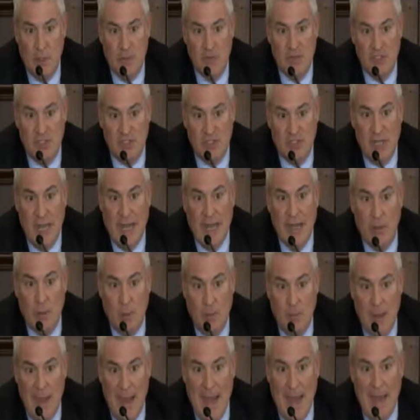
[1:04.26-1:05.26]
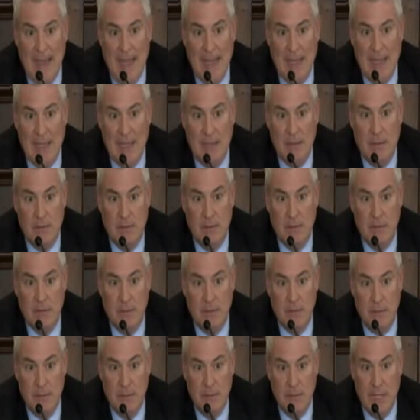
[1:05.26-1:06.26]
sustain or pay
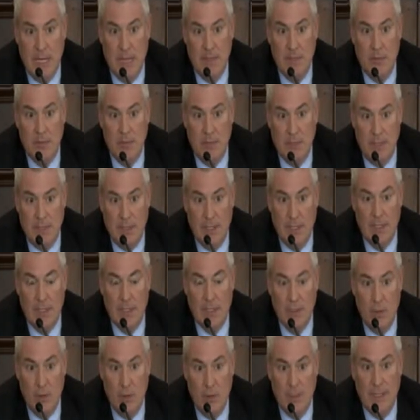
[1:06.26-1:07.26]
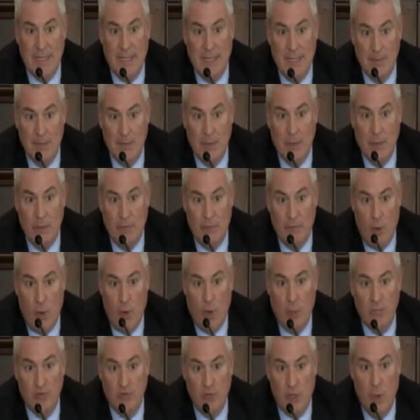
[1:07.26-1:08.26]
to be able to, to keep their
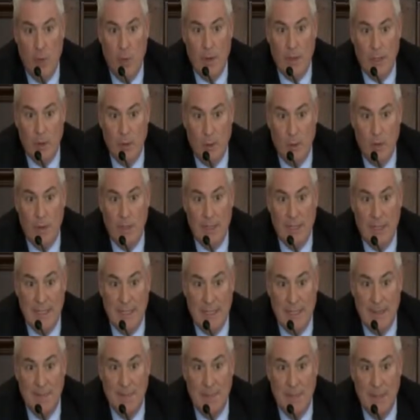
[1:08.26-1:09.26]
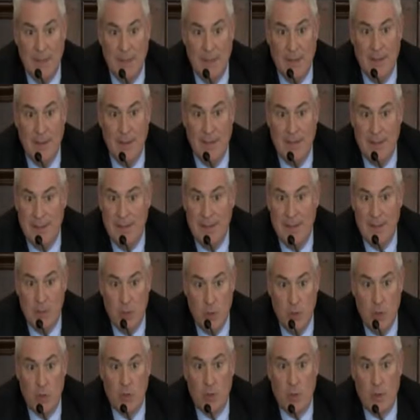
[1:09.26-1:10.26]
farms going in order to keep the
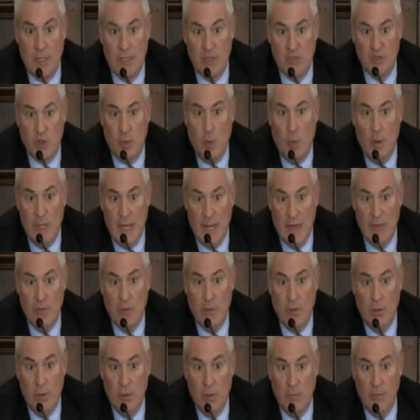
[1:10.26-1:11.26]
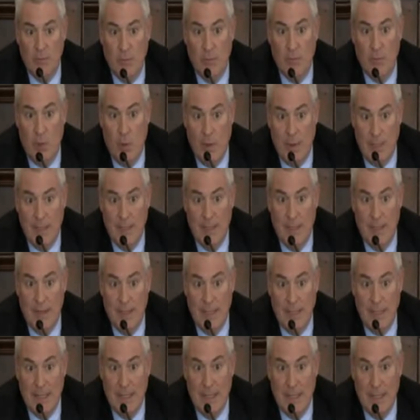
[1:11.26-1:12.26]
nutrients or whatever from going into
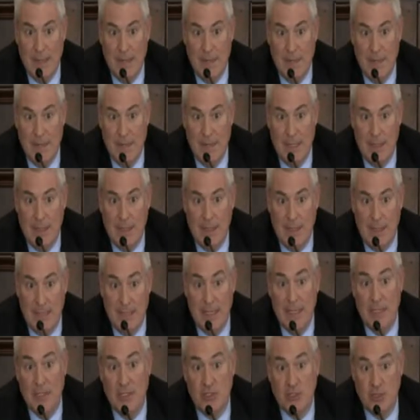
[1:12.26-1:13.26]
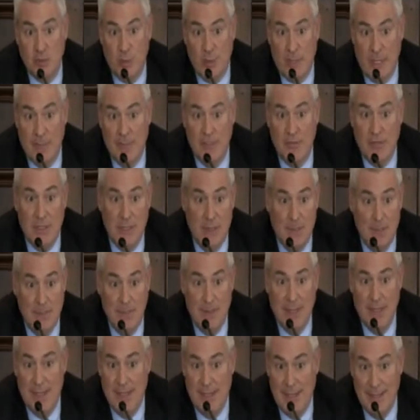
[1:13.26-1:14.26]
the streams and
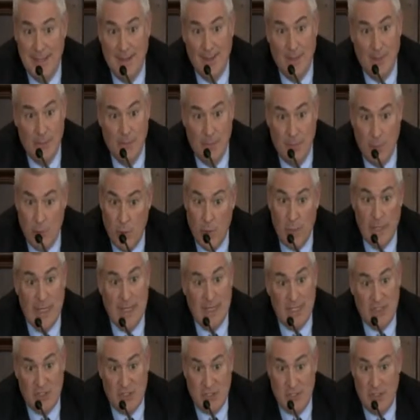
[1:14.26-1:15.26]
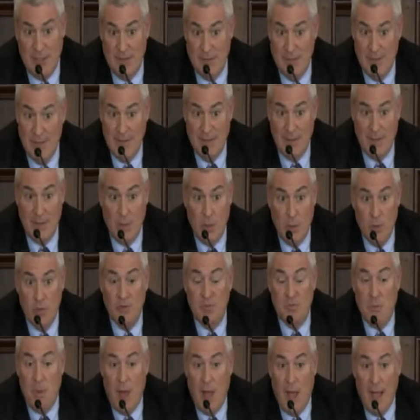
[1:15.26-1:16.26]
the creeks close
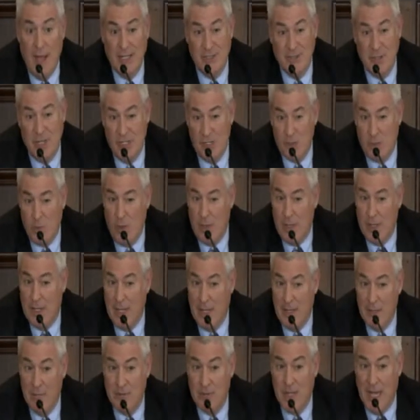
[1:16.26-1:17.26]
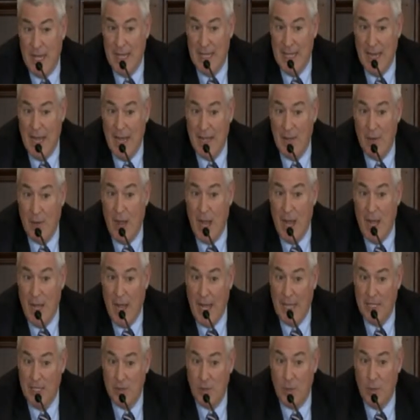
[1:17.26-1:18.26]
by. So I just want
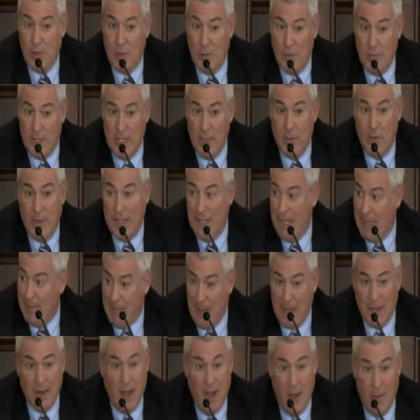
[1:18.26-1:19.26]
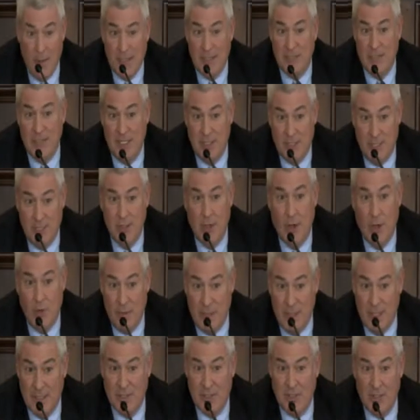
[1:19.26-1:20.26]
to reiterate, and my colleagues need to know
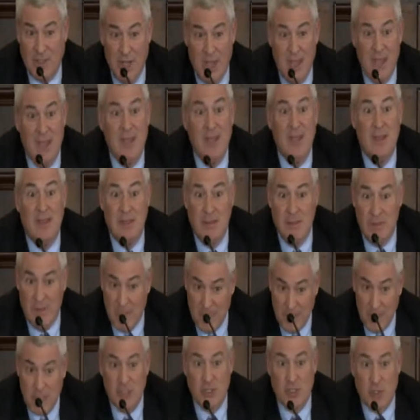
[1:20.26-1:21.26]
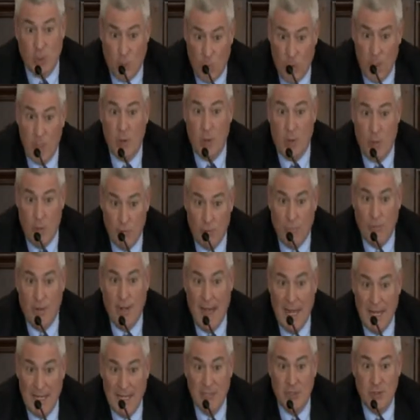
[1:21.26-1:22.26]
this. This is critical for
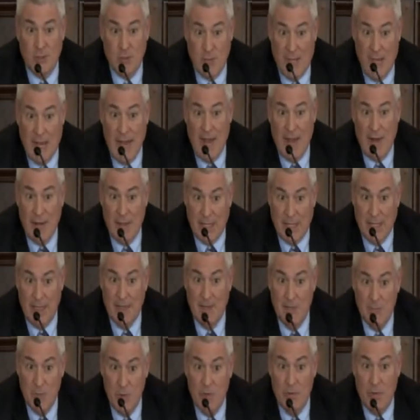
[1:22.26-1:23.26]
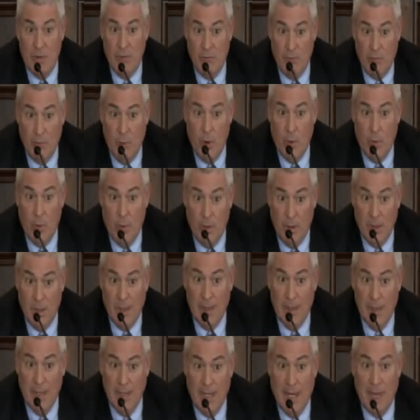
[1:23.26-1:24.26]
Lancaster County moving forward,
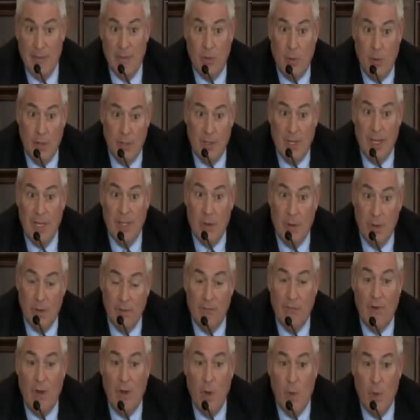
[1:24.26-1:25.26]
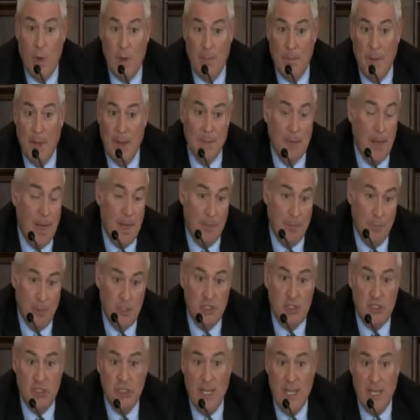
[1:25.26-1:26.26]
and I thought that I ought to follow up. I
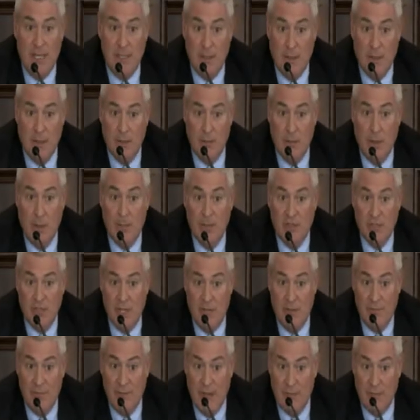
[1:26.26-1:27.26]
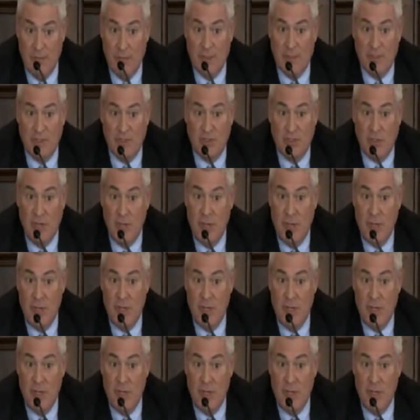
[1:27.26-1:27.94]
appreciate Representative Everett's,